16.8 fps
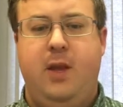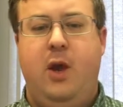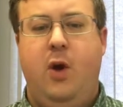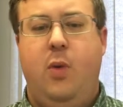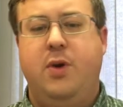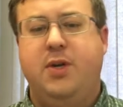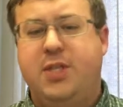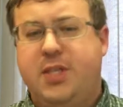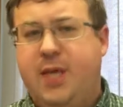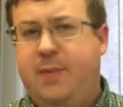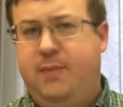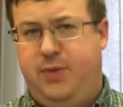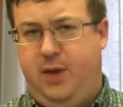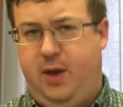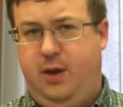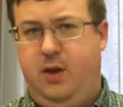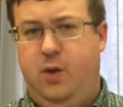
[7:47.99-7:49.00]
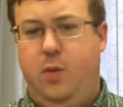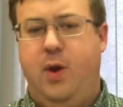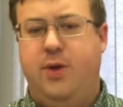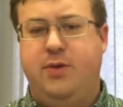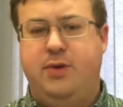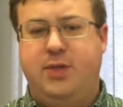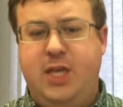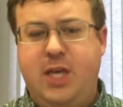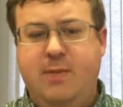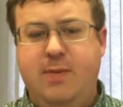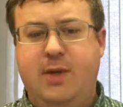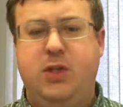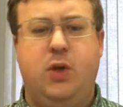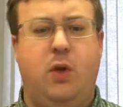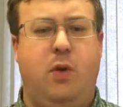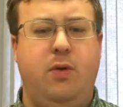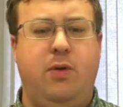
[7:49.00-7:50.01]
where something, whether
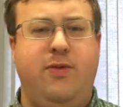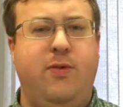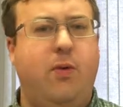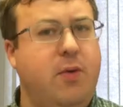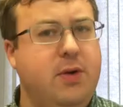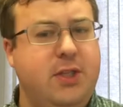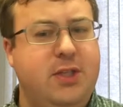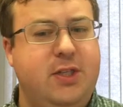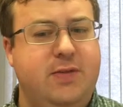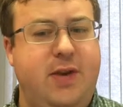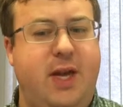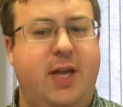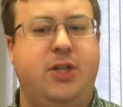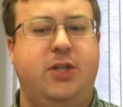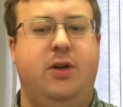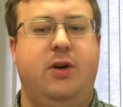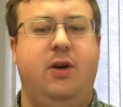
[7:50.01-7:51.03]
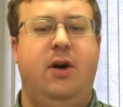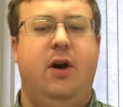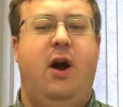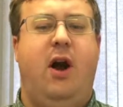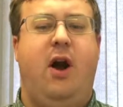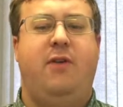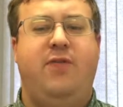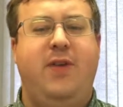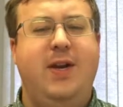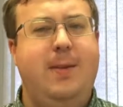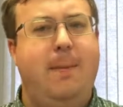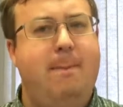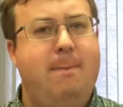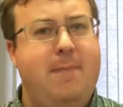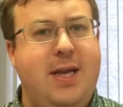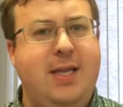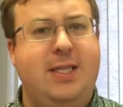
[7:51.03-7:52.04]
demons or the forces of nature, are
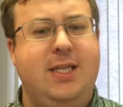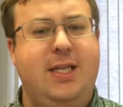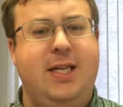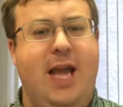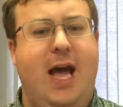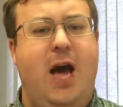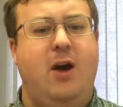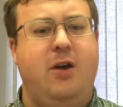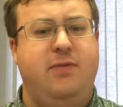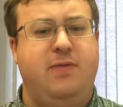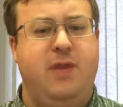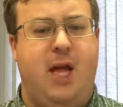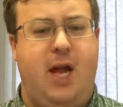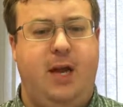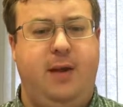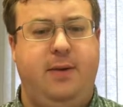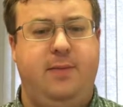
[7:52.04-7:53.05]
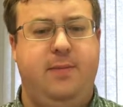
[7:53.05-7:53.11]
fundamentally out of line.